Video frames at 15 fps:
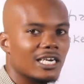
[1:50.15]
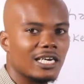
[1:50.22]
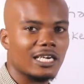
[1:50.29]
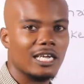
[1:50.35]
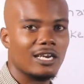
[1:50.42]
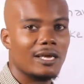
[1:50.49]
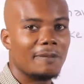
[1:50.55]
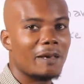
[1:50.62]
en
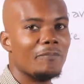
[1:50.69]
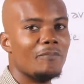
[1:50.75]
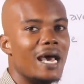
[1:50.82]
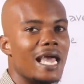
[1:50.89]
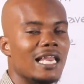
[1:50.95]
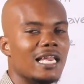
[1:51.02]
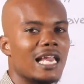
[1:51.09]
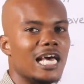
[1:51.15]
anglais là m'a
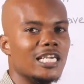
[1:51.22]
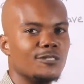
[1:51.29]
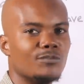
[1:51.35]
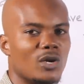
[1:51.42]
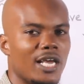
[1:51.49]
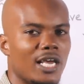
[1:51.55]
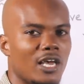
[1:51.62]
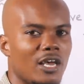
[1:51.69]
bay l'âge
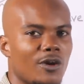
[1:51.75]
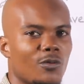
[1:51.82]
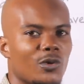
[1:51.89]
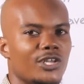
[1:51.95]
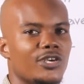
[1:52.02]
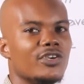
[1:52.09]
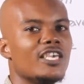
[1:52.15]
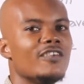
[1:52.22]
moi.
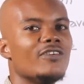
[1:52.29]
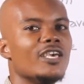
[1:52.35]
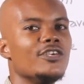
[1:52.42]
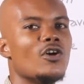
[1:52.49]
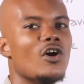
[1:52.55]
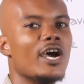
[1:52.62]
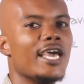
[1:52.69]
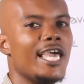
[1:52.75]
When you're
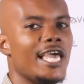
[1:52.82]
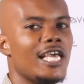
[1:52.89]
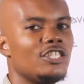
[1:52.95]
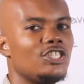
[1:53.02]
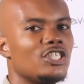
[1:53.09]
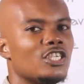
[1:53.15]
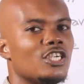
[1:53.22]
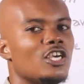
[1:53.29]
given your
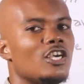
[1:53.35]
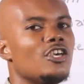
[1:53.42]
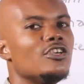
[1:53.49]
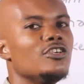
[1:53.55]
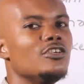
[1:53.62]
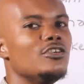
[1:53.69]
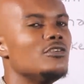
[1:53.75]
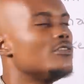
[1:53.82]
age,
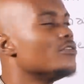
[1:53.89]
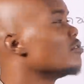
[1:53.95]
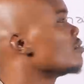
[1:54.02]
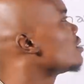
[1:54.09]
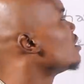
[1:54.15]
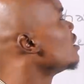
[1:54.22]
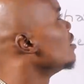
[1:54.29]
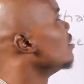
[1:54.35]
you
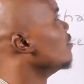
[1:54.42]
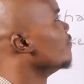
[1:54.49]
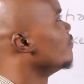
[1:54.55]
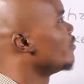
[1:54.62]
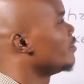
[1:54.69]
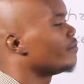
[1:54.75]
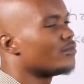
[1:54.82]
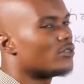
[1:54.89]
use the
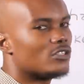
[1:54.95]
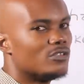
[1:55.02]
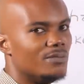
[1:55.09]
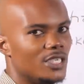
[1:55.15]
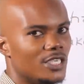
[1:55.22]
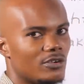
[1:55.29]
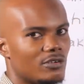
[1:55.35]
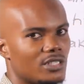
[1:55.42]
verb to
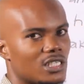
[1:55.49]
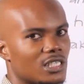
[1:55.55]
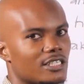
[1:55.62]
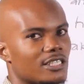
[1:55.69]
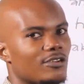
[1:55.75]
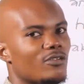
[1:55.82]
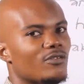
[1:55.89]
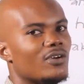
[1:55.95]
be. Yo
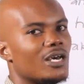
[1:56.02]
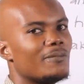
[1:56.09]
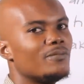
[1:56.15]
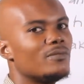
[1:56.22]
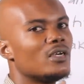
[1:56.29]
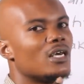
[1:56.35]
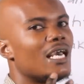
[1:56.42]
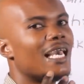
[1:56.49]
utilisé le verbe
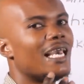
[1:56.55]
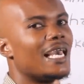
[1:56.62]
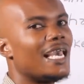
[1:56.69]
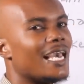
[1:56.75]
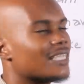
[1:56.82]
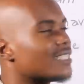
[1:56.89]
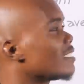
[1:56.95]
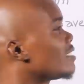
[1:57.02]

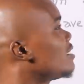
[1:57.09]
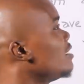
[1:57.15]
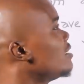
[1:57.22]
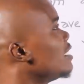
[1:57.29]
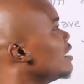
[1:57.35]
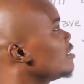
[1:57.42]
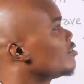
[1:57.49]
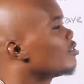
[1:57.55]
at, qui
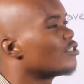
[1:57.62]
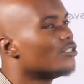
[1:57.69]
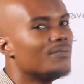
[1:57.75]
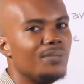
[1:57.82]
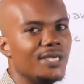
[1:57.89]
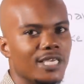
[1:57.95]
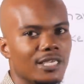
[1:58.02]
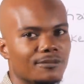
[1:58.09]
c'est to
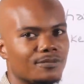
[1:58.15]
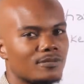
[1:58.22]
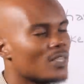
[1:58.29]
be.